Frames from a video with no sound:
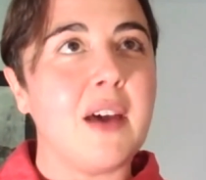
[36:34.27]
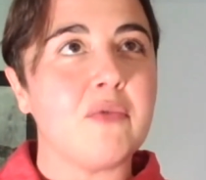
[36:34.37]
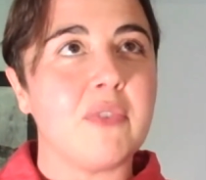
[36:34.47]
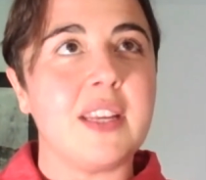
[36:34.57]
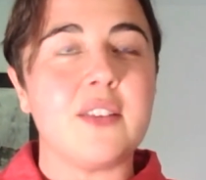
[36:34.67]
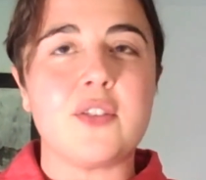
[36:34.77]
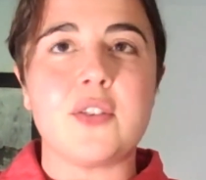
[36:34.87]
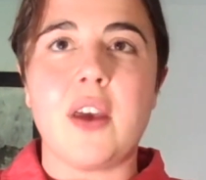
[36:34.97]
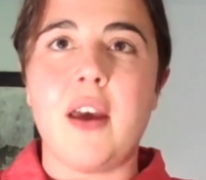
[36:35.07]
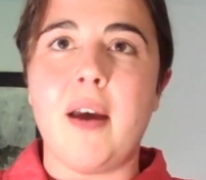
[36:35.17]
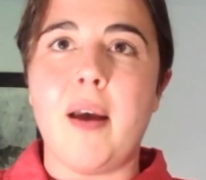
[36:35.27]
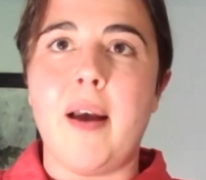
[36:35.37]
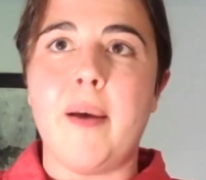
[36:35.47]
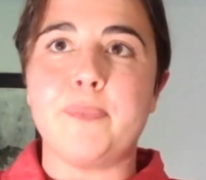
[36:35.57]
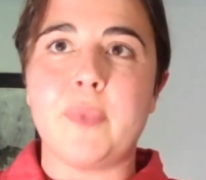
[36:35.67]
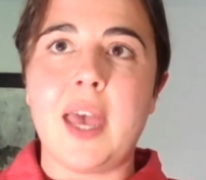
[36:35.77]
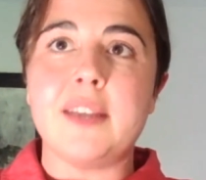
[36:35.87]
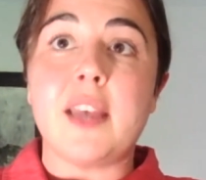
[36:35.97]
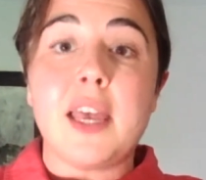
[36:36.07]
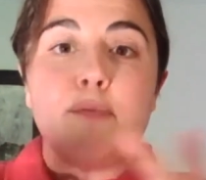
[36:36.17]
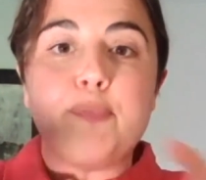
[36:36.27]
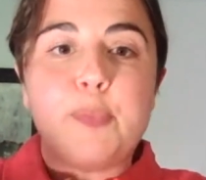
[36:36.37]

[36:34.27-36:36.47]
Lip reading: outreach and